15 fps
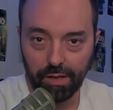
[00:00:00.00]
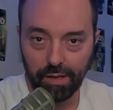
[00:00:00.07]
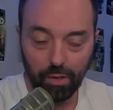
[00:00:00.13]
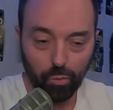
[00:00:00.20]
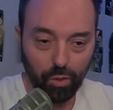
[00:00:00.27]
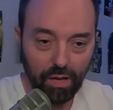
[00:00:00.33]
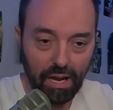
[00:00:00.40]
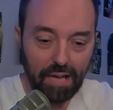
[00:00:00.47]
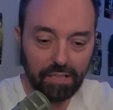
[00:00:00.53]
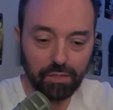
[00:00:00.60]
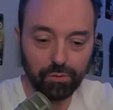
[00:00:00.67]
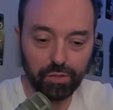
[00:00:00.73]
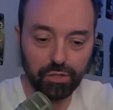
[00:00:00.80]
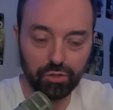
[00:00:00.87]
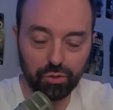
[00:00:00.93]
And what do
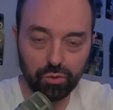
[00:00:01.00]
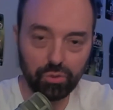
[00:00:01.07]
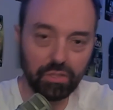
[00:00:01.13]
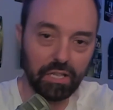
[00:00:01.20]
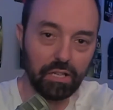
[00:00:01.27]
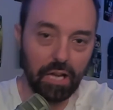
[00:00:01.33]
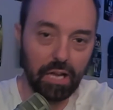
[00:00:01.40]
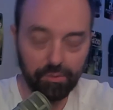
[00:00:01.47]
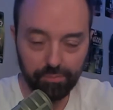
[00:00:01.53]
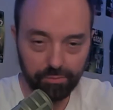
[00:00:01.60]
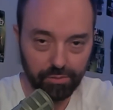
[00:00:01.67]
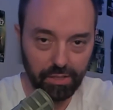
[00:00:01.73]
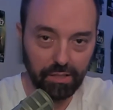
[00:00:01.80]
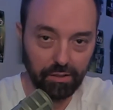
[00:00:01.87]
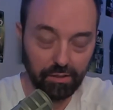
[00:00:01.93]
activists do? They give,
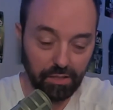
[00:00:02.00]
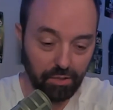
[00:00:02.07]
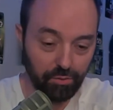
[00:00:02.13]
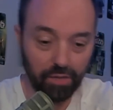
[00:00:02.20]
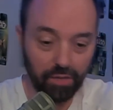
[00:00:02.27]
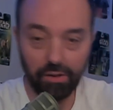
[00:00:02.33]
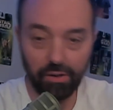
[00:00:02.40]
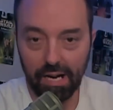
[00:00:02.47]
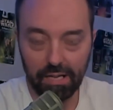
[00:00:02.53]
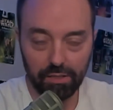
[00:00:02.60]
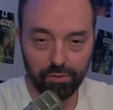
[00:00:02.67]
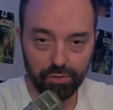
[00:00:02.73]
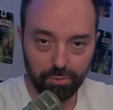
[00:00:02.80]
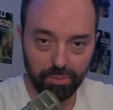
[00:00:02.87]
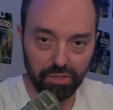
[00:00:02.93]
they give other
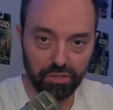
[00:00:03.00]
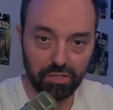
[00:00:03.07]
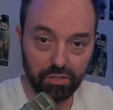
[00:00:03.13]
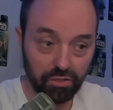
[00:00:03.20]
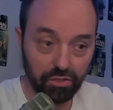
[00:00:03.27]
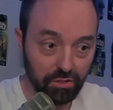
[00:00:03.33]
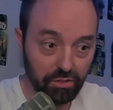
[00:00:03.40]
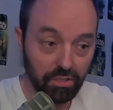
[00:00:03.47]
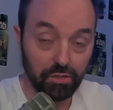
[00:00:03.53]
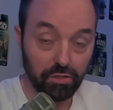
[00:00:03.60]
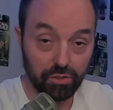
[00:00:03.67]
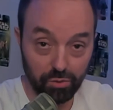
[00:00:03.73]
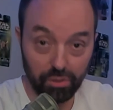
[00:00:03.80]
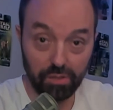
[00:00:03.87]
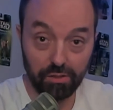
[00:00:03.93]
activists positions
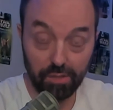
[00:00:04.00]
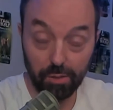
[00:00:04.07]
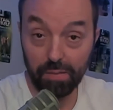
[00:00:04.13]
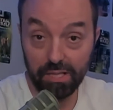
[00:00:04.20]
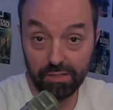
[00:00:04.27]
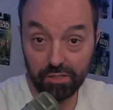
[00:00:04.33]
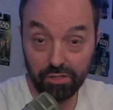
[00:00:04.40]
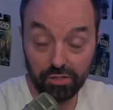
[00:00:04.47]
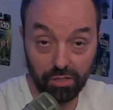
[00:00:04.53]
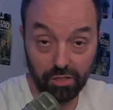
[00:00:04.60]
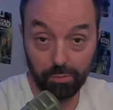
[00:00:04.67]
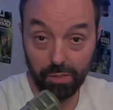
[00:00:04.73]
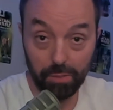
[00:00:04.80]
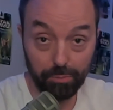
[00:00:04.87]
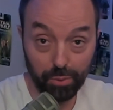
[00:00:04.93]
so that their message can
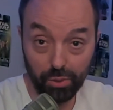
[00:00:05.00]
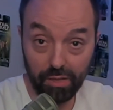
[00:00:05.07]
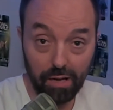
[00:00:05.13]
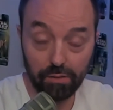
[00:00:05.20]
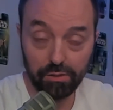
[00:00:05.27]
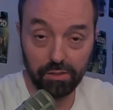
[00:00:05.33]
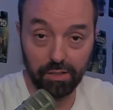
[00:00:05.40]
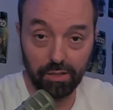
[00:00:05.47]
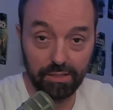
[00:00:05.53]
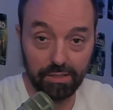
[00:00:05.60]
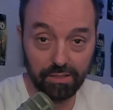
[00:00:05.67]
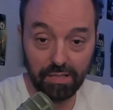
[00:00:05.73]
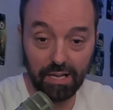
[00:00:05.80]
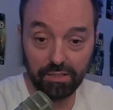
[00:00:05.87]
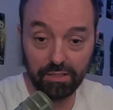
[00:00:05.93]
be put out there. It's
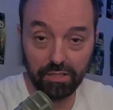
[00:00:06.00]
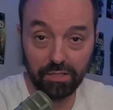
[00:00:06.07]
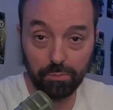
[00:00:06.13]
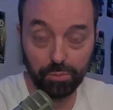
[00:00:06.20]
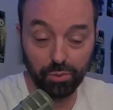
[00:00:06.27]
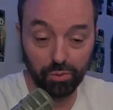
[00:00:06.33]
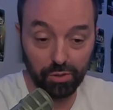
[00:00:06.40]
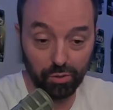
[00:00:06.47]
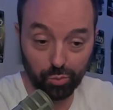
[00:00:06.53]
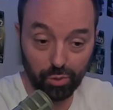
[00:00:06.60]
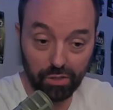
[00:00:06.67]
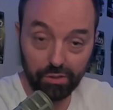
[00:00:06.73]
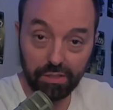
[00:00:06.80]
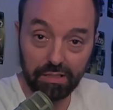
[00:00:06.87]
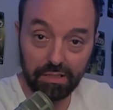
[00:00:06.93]
that simple. It
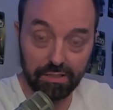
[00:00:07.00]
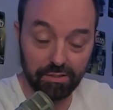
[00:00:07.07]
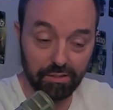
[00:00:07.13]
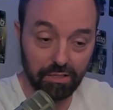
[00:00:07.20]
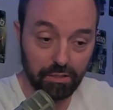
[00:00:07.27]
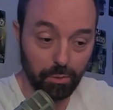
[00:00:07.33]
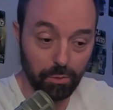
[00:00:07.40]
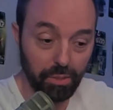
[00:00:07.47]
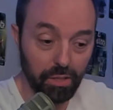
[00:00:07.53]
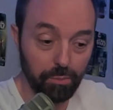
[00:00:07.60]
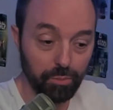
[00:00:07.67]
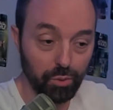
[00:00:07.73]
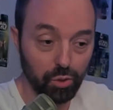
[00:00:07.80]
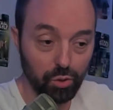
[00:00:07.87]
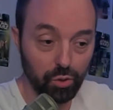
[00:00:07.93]
really is. These are
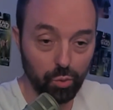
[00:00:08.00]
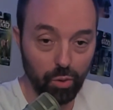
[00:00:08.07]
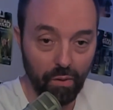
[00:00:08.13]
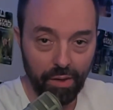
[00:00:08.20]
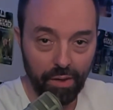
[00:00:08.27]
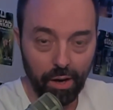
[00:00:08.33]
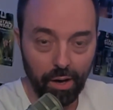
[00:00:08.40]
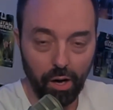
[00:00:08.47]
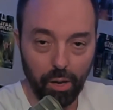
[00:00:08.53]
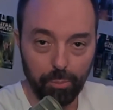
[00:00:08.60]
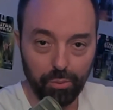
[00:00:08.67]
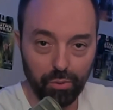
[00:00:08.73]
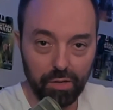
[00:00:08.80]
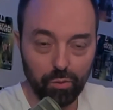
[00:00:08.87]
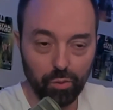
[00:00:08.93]
people who
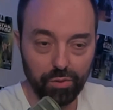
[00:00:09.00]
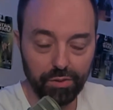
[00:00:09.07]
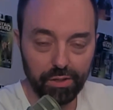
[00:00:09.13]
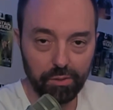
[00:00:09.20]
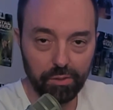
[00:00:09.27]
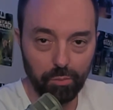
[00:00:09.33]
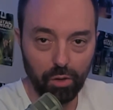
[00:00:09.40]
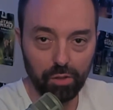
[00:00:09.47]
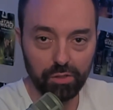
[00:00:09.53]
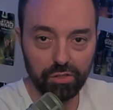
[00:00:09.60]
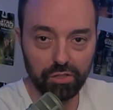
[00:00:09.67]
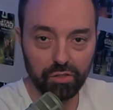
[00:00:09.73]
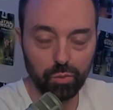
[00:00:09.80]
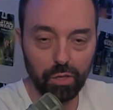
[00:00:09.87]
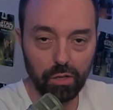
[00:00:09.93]
operate within the
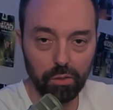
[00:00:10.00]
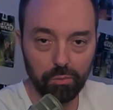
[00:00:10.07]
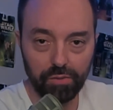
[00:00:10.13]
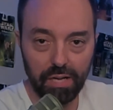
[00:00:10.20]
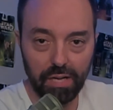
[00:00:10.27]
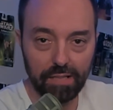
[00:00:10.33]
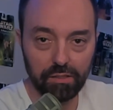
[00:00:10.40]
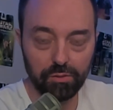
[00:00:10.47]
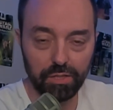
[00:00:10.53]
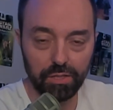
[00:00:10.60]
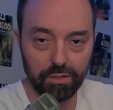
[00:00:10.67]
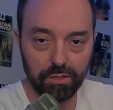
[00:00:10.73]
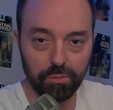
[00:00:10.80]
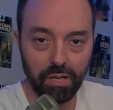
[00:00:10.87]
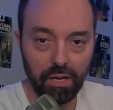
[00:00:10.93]
Marxist realm of
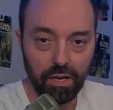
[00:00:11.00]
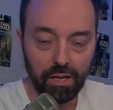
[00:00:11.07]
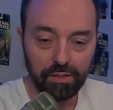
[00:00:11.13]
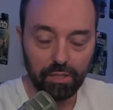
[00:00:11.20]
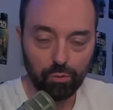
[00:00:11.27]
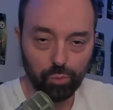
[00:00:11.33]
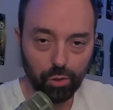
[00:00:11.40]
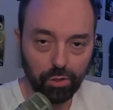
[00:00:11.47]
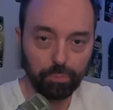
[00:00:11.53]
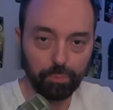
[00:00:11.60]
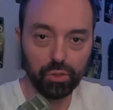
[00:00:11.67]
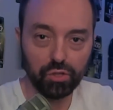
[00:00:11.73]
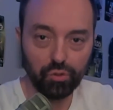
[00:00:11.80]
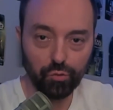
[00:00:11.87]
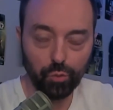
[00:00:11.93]
activism. They really
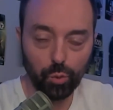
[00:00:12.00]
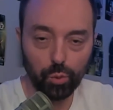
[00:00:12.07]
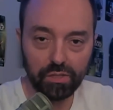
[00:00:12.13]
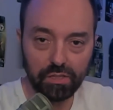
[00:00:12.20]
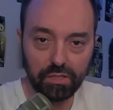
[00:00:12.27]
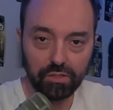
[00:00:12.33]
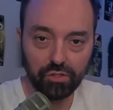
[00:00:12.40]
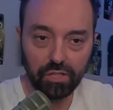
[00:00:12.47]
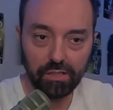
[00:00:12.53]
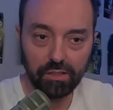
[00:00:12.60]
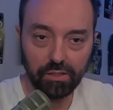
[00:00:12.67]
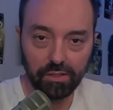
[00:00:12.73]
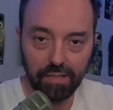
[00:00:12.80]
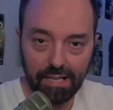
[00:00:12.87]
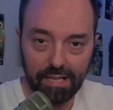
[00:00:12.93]
push forward the agenda
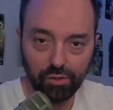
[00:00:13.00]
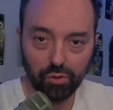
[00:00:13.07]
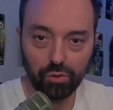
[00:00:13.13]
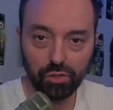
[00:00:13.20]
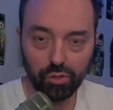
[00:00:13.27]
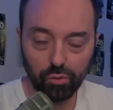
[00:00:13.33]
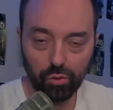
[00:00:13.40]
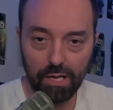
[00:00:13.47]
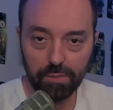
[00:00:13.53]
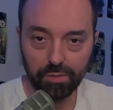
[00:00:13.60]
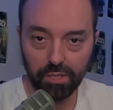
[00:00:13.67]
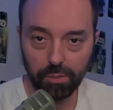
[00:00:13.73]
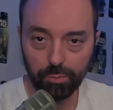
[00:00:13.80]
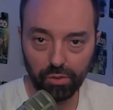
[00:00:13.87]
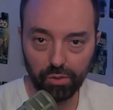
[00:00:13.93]
that Antonio
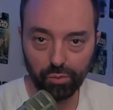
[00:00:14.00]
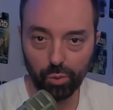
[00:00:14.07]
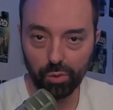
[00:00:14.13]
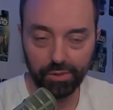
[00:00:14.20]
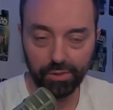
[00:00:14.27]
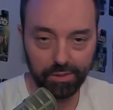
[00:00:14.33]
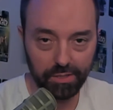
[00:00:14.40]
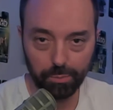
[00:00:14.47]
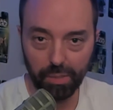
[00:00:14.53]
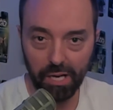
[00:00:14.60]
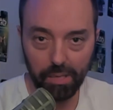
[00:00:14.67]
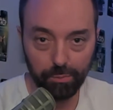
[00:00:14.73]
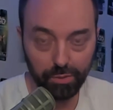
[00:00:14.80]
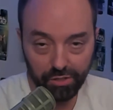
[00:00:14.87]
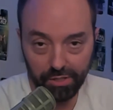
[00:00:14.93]
Gramsci put forth in his
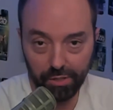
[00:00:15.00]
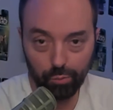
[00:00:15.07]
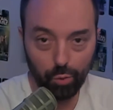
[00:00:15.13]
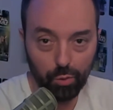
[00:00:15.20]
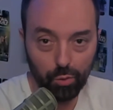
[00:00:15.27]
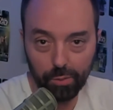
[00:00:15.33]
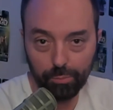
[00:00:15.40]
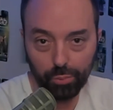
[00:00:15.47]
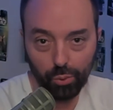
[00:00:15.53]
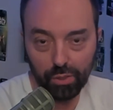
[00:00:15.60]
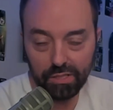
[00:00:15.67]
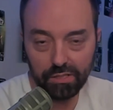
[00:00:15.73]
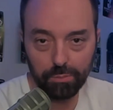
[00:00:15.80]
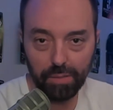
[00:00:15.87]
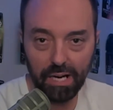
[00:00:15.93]
papers that he wrote in a
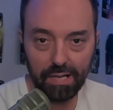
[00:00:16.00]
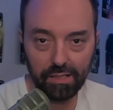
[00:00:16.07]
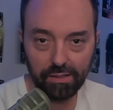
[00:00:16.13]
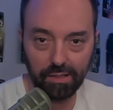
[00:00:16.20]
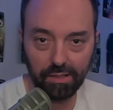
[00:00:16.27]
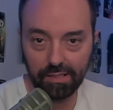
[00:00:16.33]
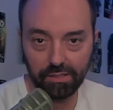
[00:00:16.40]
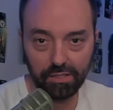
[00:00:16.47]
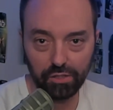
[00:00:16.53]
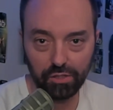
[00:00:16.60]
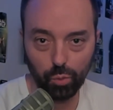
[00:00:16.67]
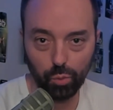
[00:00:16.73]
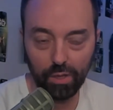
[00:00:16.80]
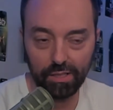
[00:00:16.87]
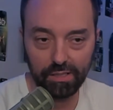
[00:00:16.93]
prison back in the nineteen
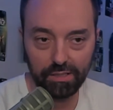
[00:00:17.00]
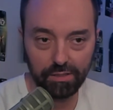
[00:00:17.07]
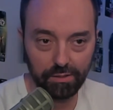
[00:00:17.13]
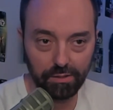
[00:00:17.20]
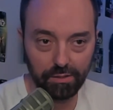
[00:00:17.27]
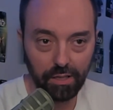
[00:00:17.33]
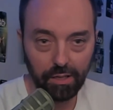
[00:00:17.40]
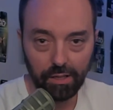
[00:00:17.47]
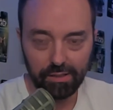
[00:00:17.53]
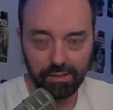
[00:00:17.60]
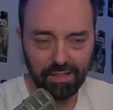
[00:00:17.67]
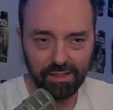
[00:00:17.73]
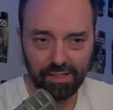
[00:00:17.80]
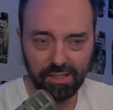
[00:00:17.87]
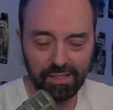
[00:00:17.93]
twenties. And
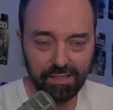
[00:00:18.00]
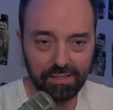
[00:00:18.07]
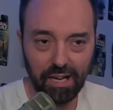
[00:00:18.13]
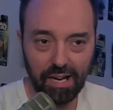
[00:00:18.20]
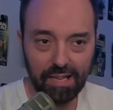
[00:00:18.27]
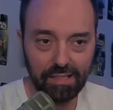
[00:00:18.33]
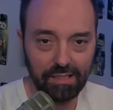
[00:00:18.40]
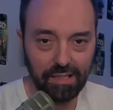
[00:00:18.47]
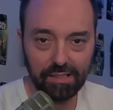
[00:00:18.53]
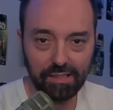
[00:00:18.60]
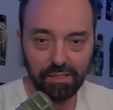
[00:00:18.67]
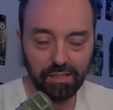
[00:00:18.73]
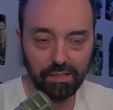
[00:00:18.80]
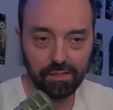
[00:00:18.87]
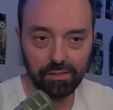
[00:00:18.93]
I think he died in
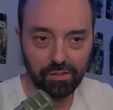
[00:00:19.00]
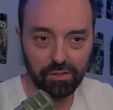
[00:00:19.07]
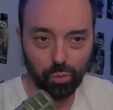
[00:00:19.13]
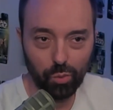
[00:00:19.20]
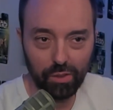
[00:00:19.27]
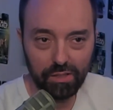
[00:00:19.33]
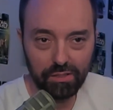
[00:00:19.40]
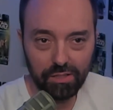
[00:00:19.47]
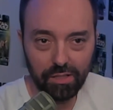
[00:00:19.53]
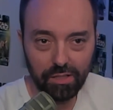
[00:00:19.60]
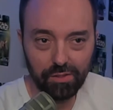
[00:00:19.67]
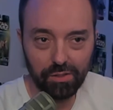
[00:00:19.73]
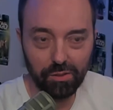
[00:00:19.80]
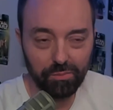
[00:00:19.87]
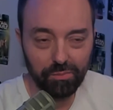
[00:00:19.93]
nineteen
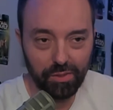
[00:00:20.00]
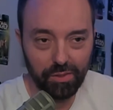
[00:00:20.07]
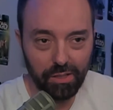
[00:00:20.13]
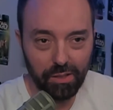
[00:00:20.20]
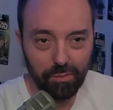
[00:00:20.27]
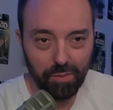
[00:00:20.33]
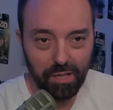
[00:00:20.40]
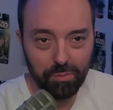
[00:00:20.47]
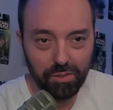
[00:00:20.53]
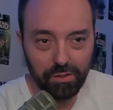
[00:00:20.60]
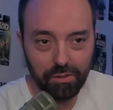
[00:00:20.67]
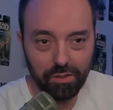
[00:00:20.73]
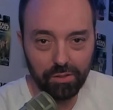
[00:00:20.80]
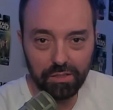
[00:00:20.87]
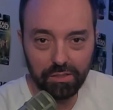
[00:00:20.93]
twenty-seven, or it might have been
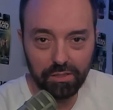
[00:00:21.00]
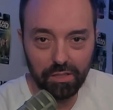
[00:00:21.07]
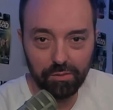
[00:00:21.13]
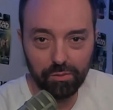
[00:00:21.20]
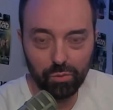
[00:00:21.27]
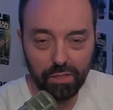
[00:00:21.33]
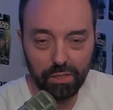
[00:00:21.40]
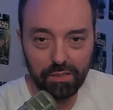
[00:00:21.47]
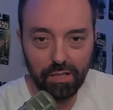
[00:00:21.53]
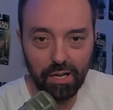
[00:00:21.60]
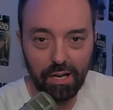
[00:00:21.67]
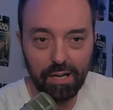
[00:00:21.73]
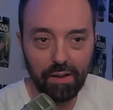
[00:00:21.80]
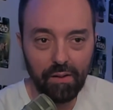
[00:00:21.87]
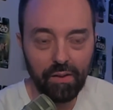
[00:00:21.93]
thirty-seven when he
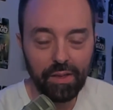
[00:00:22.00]
died.